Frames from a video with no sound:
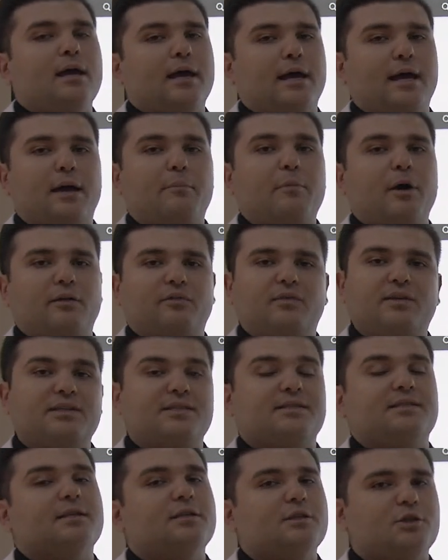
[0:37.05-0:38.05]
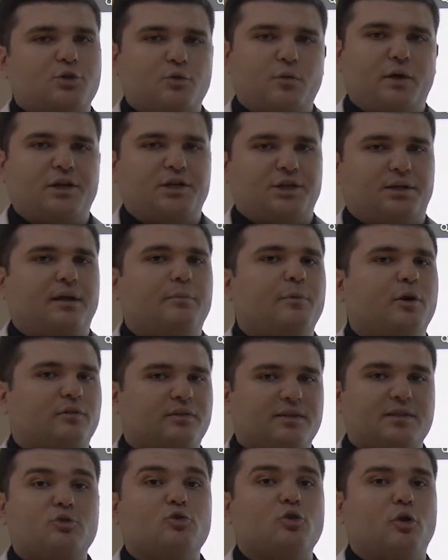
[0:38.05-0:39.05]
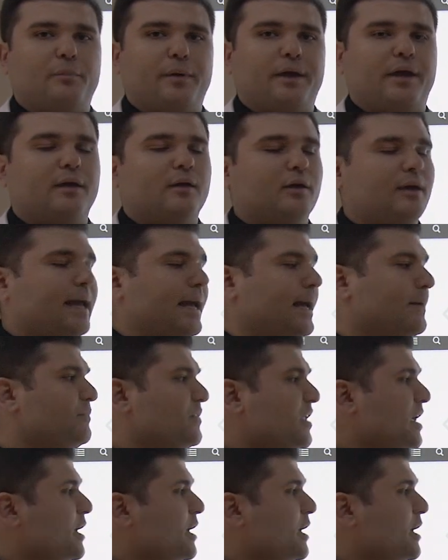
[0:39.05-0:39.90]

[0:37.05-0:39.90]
about this situation, about this topic, okay?